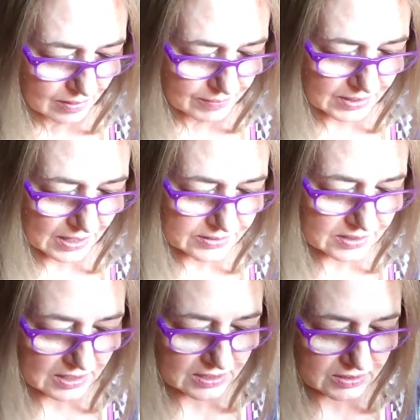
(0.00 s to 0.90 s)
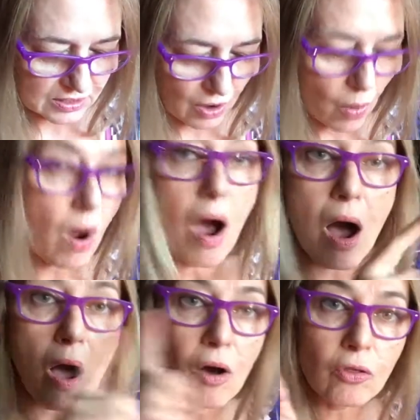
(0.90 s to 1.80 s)
Because these go
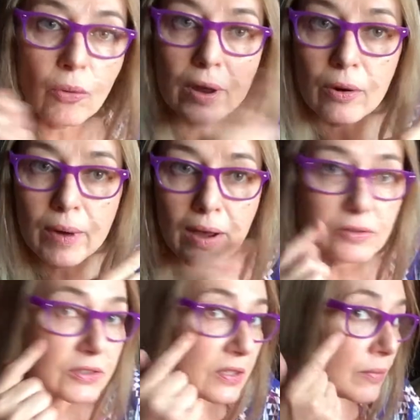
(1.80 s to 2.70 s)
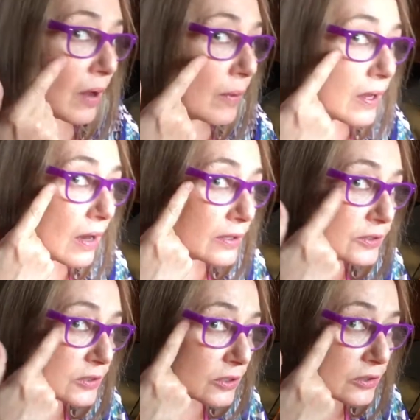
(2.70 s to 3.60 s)
all the way around. See all my
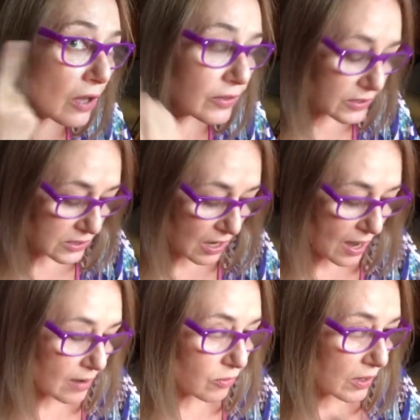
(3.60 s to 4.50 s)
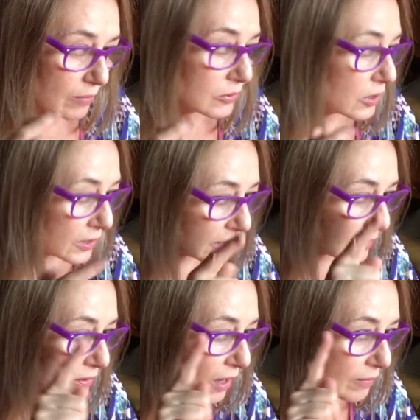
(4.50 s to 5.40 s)
glasses? There's all this side. When I'm
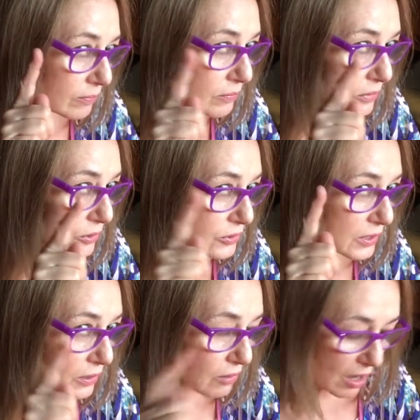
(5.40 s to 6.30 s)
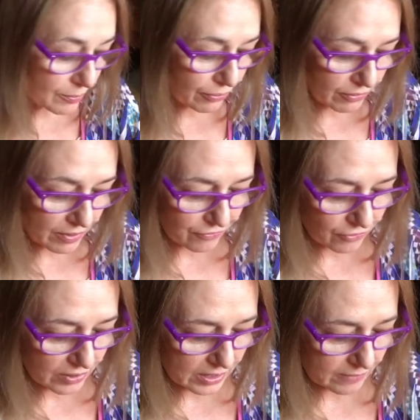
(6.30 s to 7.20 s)
looking, I'm losing a lot of
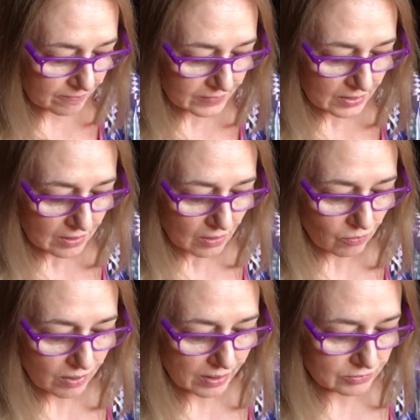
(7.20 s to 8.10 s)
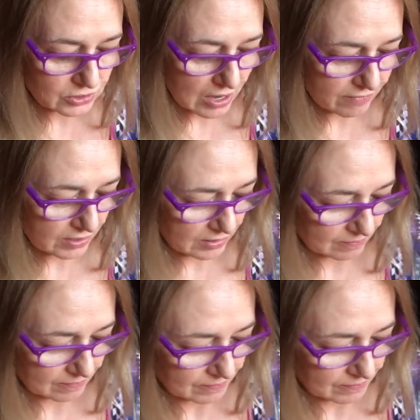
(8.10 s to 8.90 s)
periphery when I'm driving.